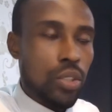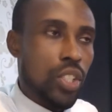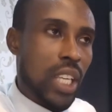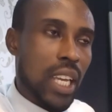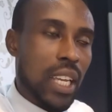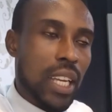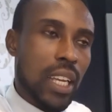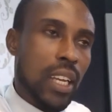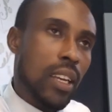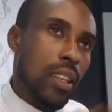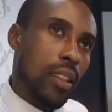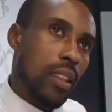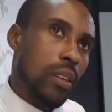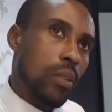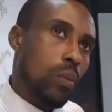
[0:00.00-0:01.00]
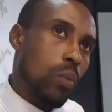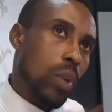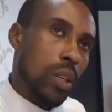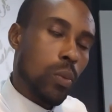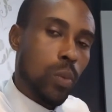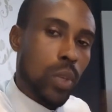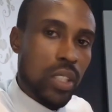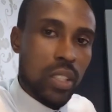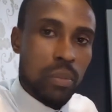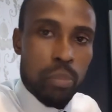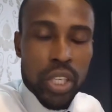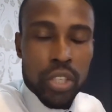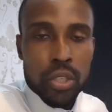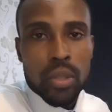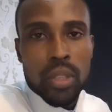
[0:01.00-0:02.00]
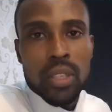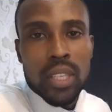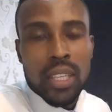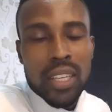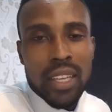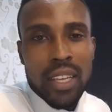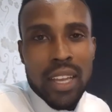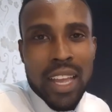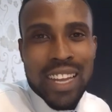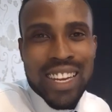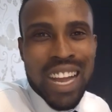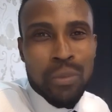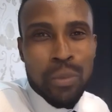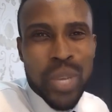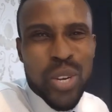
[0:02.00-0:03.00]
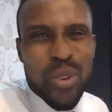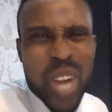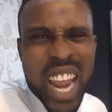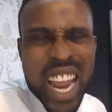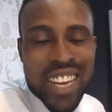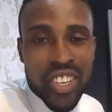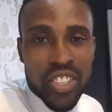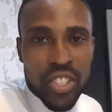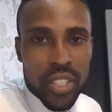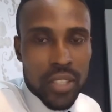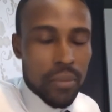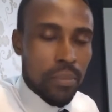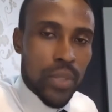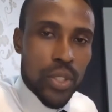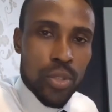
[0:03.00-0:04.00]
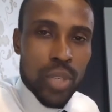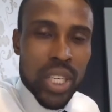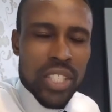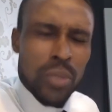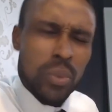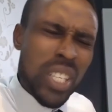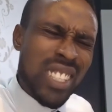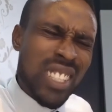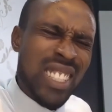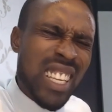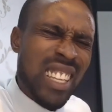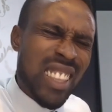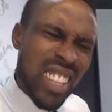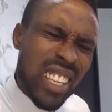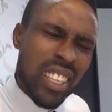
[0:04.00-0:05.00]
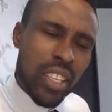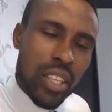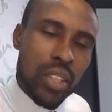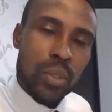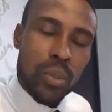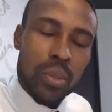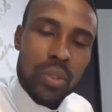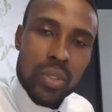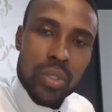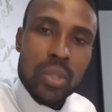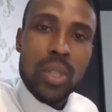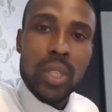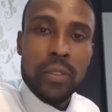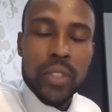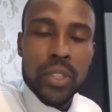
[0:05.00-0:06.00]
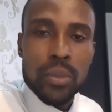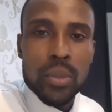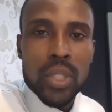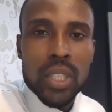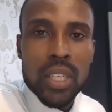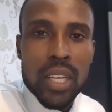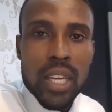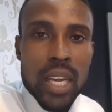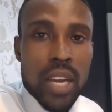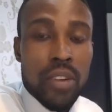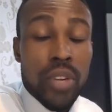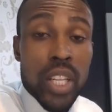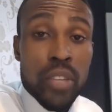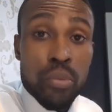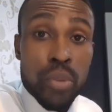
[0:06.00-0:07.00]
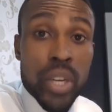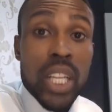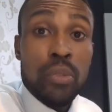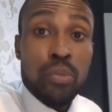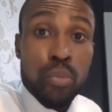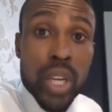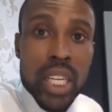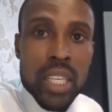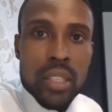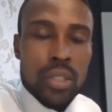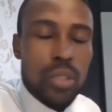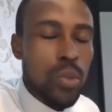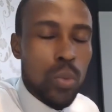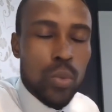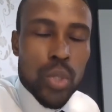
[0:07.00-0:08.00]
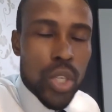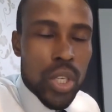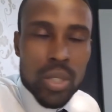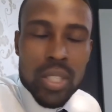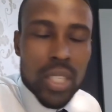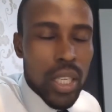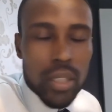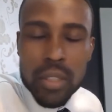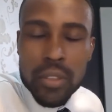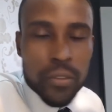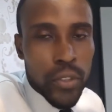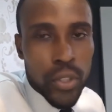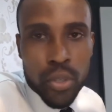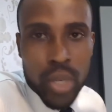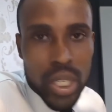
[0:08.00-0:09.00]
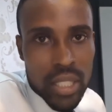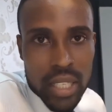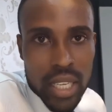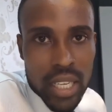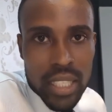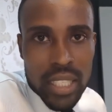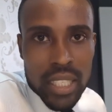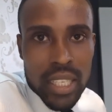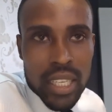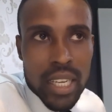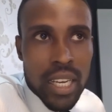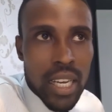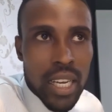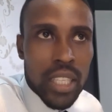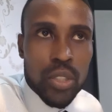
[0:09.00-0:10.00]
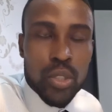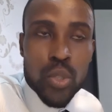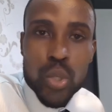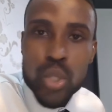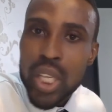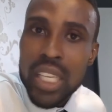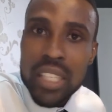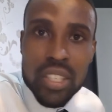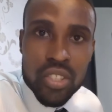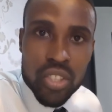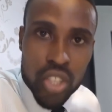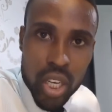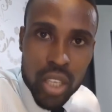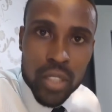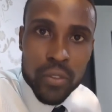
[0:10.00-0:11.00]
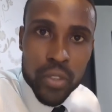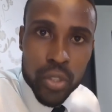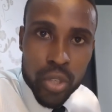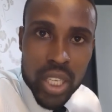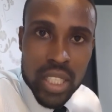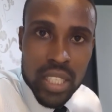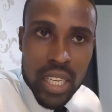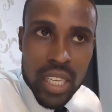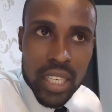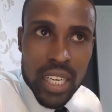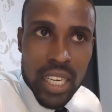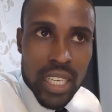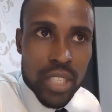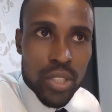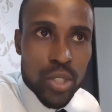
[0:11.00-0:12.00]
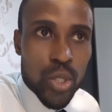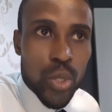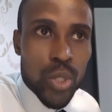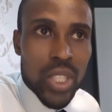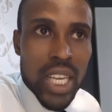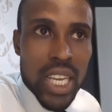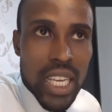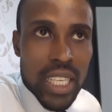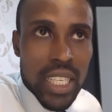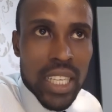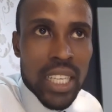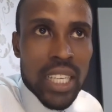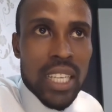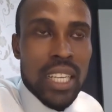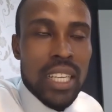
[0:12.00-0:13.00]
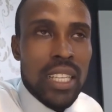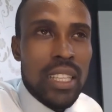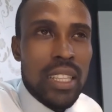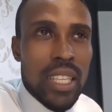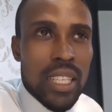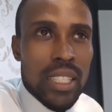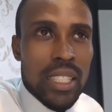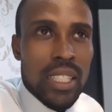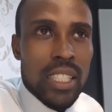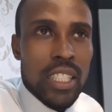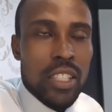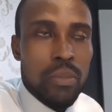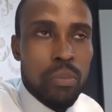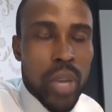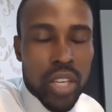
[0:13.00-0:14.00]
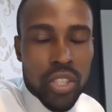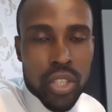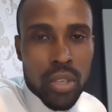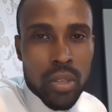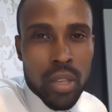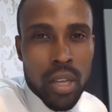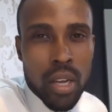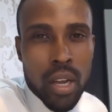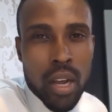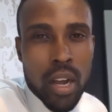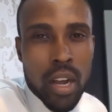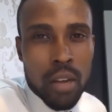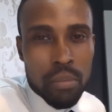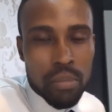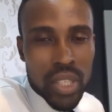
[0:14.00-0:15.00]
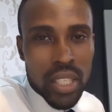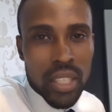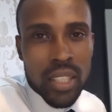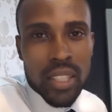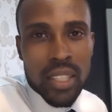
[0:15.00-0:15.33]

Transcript: take the one-on-one special, and that'll be arranged. So I just want to say thank you to all of you. I really, really, really do not take you for granted, and I do not take this channel for granted, and I do not take this special hobby,